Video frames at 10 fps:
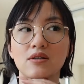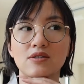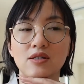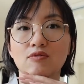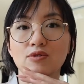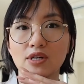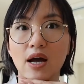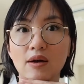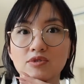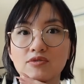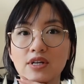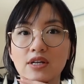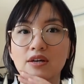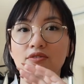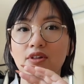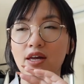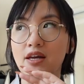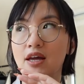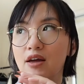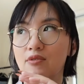several times already. I feel
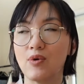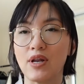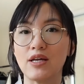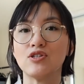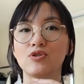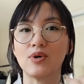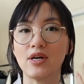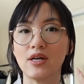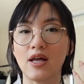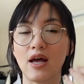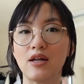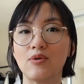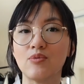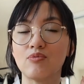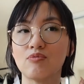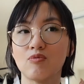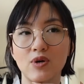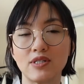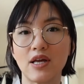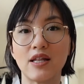like when I do it at
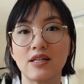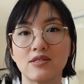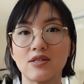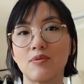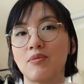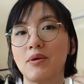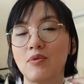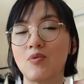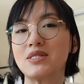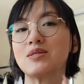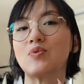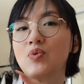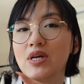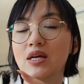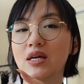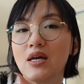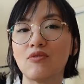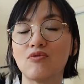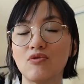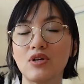least maybe once a week,
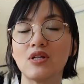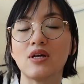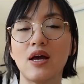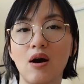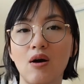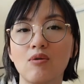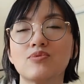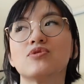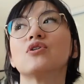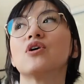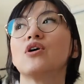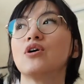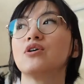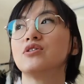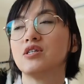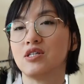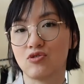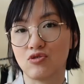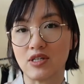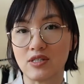it really helps
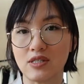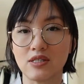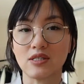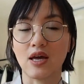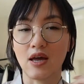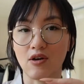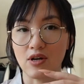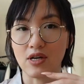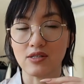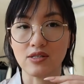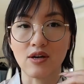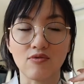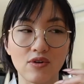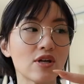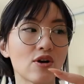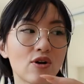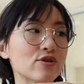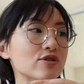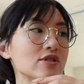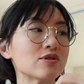de-stresses the areas that really
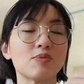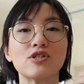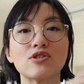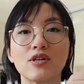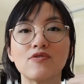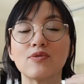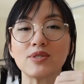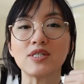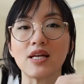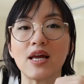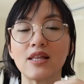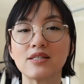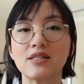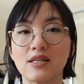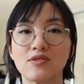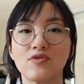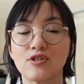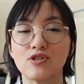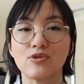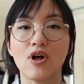hurts, especially from sitting at the desk for
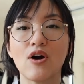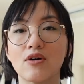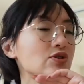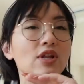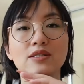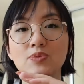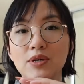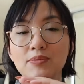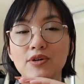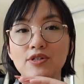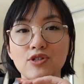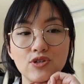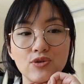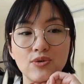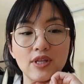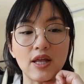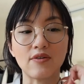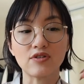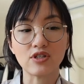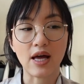too long. So that's what I'm gonna do, and then
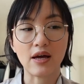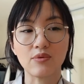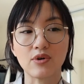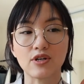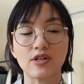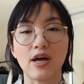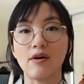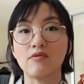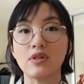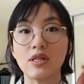after that we're gonna have